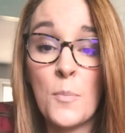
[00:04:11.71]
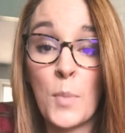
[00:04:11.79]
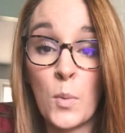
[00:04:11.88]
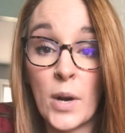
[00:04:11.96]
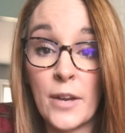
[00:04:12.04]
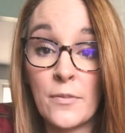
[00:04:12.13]

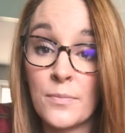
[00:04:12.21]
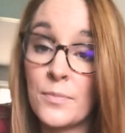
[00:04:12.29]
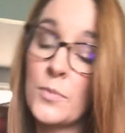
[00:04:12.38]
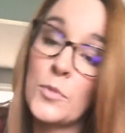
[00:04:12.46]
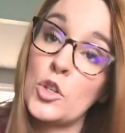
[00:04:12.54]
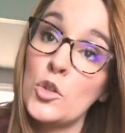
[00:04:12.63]
But what I
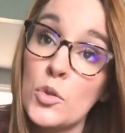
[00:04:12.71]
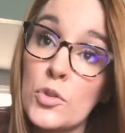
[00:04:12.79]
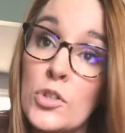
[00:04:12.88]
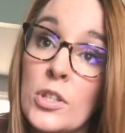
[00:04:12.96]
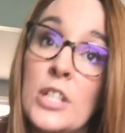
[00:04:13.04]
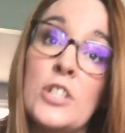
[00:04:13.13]

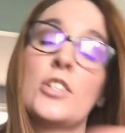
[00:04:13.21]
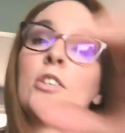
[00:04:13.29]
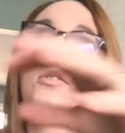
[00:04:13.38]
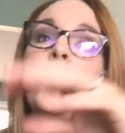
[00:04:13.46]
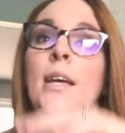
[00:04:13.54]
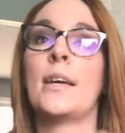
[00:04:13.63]
usually
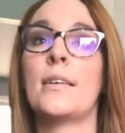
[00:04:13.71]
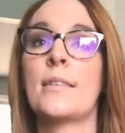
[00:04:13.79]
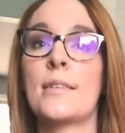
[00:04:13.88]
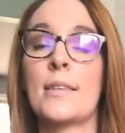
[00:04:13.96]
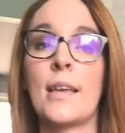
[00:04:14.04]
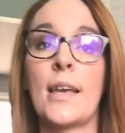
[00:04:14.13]
do
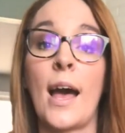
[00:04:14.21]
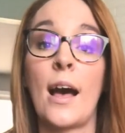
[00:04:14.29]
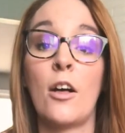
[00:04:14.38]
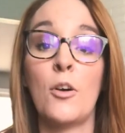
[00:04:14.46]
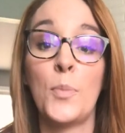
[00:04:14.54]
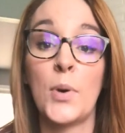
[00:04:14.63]
is
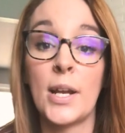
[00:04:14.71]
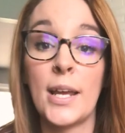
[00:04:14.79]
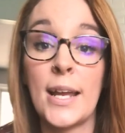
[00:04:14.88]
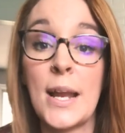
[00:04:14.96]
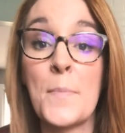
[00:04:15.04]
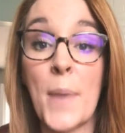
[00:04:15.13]
I'll put
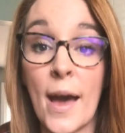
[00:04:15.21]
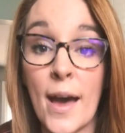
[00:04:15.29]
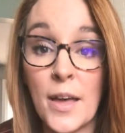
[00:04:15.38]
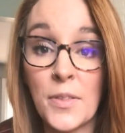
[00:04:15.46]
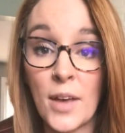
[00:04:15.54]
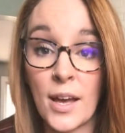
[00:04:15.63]
it in a
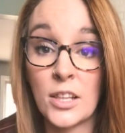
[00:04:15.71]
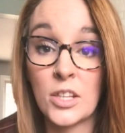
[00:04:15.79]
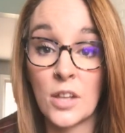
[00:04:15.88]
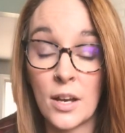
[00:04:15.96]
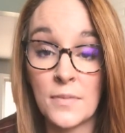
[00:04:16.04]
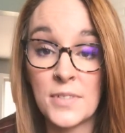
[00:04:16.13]
bath. I
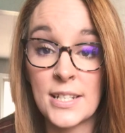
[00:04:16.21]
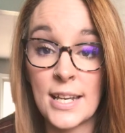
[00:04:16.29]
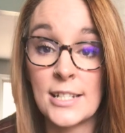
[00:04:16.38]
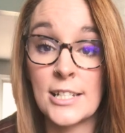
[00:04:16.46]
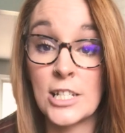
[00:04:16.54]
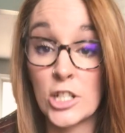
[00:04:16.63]
love to
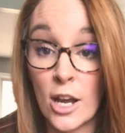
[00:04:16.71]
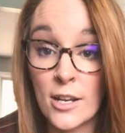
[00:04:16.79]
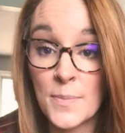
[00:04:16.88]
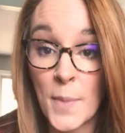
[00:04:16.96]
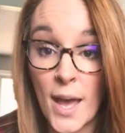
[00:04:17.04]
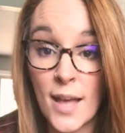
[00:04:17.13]
take
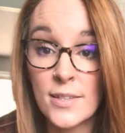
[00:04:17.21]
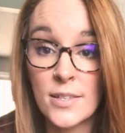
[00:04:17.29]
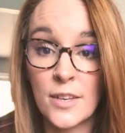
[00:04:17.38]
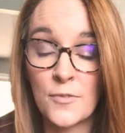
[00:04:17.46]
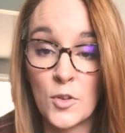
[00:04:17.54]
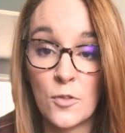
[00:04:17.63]
detox baths.
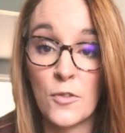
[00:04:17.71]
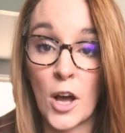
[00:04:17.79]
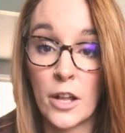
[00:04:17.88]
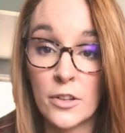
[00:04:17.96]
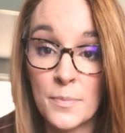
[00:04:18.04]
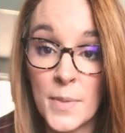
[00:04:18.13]
If you've
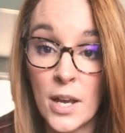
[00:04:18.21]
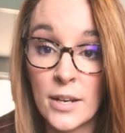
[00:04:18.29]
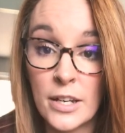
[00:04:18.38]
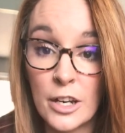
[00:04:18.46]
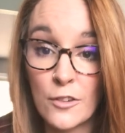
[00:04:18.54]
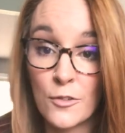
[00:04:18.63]
followed me on
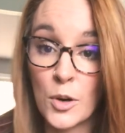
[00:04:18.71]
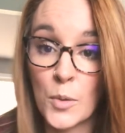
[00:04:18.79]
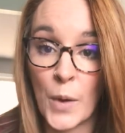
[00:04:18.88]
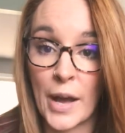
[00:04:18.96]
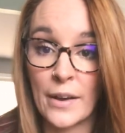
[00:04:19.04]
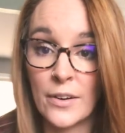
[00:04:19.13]
here for a
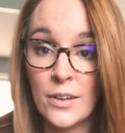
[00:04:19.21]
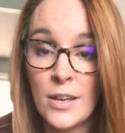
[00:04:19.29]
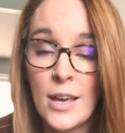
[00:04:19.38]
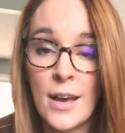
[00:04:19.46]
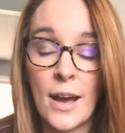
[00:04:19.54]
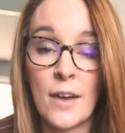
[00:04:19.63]
while,
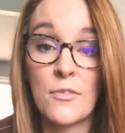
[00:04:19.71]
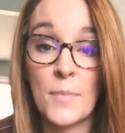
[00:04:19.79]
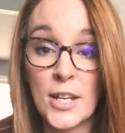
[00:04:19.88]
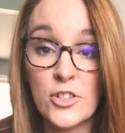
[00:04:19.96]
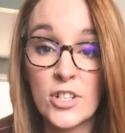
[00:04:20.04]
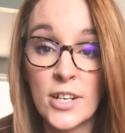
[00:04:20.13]
I've
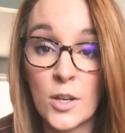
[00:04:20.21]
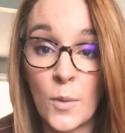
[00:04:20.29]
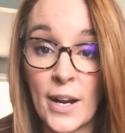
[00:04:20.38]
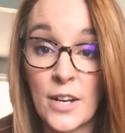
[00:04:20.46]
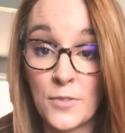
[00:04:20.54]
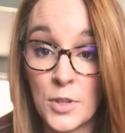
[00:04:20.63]
mentioned it
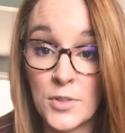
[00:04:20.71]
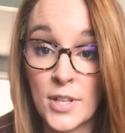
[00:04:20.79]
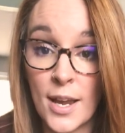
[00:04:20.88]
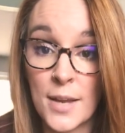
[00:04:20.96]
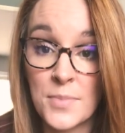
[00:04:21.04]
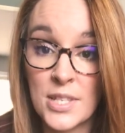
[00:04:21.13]
quite a few
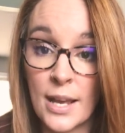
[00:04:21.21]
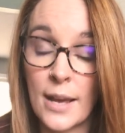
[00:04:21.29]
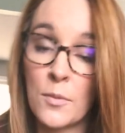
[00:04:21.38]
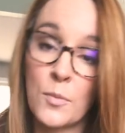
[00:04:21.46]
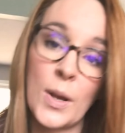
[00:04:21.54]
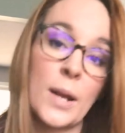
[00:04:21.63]
times
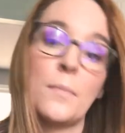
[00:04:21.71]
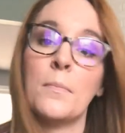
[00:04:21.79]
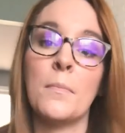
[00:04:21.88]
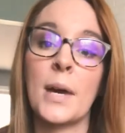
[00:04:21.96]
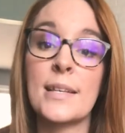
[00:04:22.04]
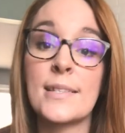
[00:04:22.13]
that when
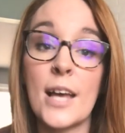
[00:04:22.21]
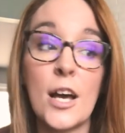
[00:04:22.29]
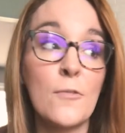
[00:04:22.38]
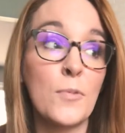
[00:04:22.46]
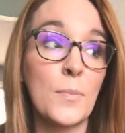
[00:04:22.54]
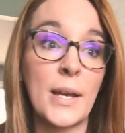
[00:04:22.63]

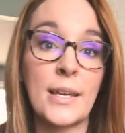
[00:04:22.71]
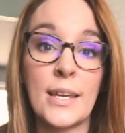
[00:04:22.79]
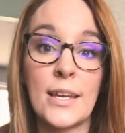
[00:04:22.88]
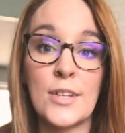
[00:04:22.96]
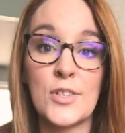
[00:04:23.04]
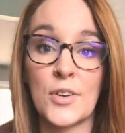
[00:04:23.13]
myself or my
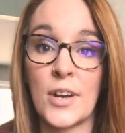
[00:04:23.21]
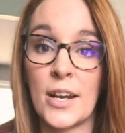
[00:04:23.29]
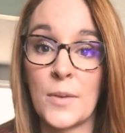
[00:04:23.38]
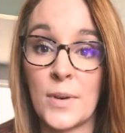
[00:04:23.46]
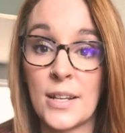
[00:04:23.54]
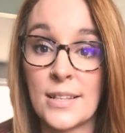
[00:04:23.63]
kids or
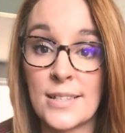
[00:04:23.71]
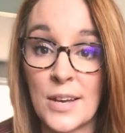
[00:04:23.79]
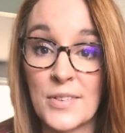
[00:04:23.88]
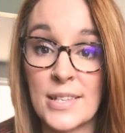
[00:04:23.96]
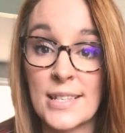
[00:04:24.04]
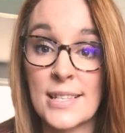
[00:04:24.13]
anyone in this
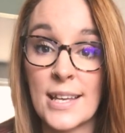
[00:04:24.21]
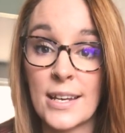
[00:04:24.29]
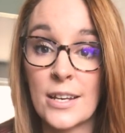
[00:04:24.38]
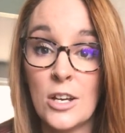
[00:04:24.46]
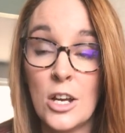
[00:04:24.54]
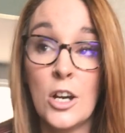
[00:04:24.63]
house is
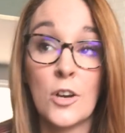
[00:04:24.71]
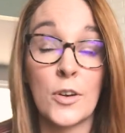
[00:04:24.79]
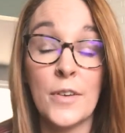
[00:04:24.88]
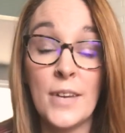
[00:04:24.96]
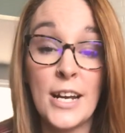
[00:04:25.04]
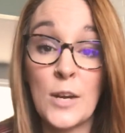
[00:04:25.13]
sick, or
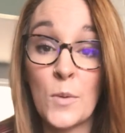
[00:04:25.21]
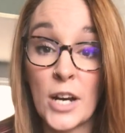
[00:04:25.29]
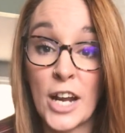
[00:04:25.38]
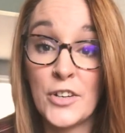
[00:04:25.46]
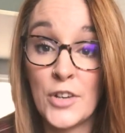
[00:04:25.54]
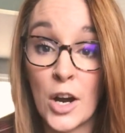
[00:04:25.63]
even anyone
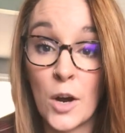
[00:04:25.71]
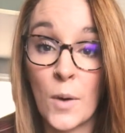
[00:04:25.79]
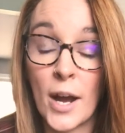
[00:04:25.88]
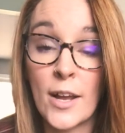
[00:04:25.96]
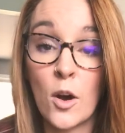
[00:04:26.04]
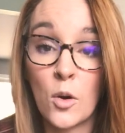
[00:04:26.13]
I know,
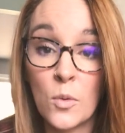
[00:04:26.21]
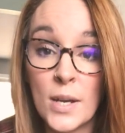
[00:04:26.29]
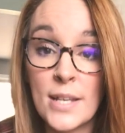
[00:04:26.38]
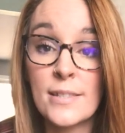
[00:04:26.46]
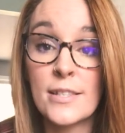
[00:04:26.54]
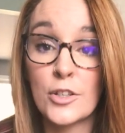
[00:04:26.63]
I
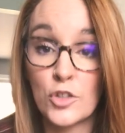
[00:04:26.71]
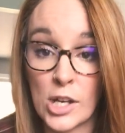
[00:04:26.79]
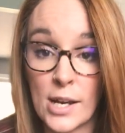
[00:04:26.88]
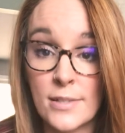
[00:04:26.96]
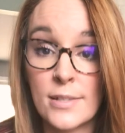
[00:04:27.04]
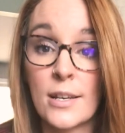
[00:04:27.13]
always
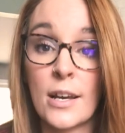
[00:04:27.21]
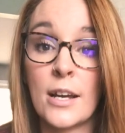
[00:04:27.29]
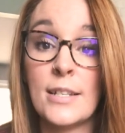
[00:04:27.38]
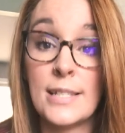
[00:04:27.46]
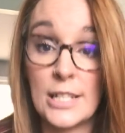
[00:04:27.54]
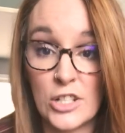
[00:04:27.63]
suggest a
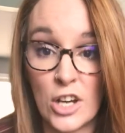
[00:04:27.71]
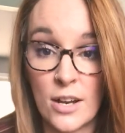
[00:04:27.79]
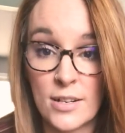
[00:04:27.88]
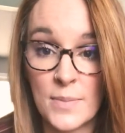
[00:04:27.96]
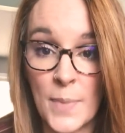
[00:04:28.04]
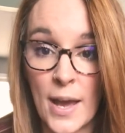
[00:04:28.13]

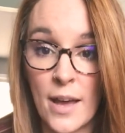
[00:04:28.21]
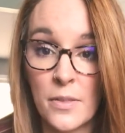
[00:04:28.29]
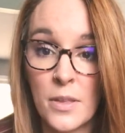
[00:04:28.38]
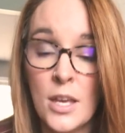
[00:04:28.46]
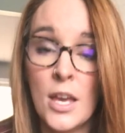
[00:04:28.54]
detox bath.